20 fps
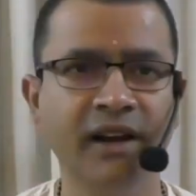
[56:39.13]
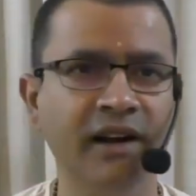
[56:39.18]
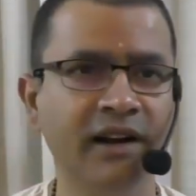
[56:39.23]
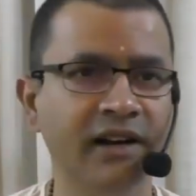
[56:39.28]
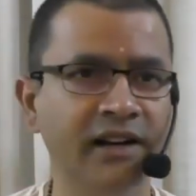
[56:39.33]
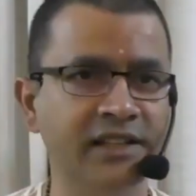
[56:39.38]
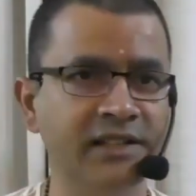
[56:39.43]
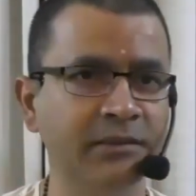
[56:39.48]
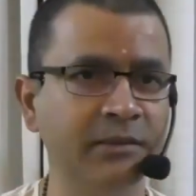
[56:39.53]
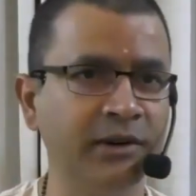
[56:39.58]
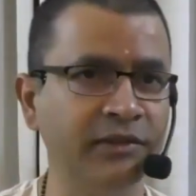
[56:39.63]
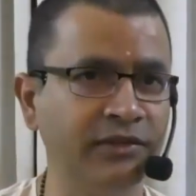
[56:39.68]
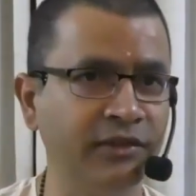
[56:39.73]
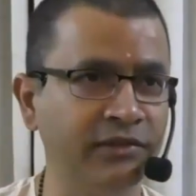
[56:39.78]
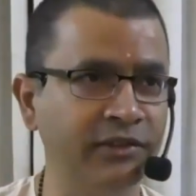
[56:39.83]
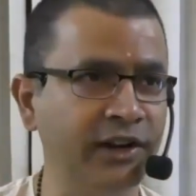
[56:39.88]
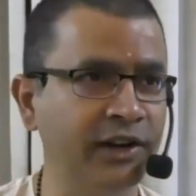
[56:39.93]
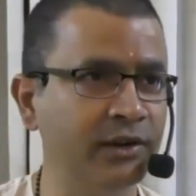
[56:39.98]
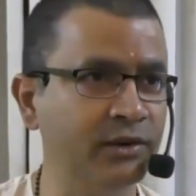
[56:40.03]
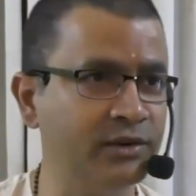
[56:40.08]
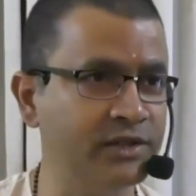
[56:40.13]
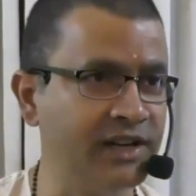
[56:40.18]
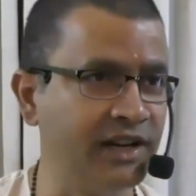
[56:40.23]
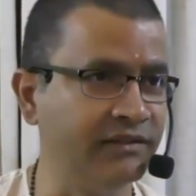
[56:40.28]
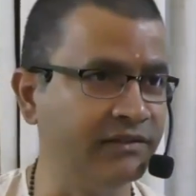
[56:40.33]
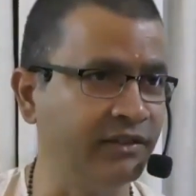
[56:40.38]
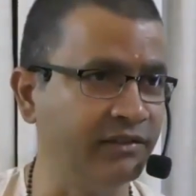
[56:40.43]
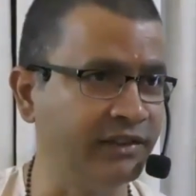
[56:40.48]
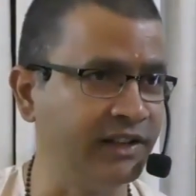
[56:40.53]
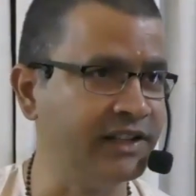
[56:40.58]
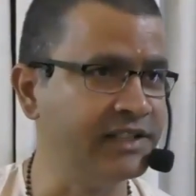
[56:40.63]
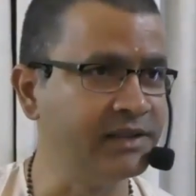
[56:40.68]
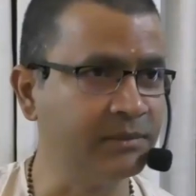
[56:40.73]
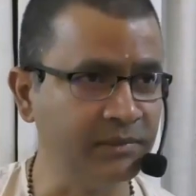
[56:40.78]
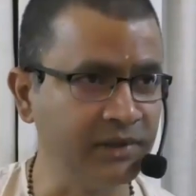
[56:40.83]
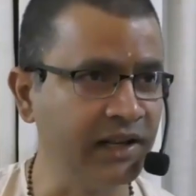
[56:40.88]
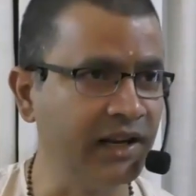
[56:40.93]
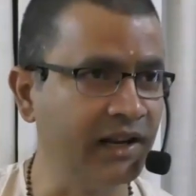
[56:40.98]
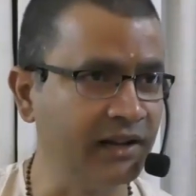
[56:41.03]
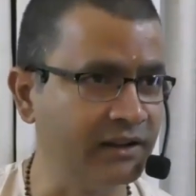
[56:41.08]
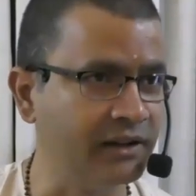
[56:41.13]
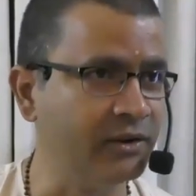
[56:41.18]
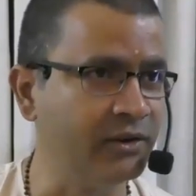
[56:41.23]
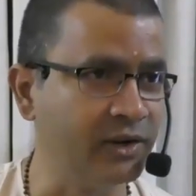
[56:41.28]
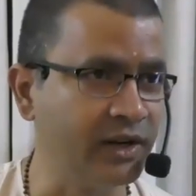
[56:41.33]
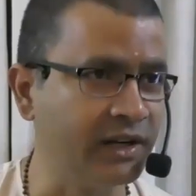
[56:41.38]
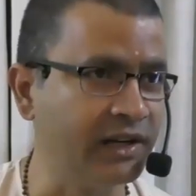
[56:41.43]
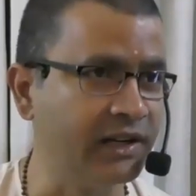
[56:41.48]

December 15 to Jan 15, something like that you can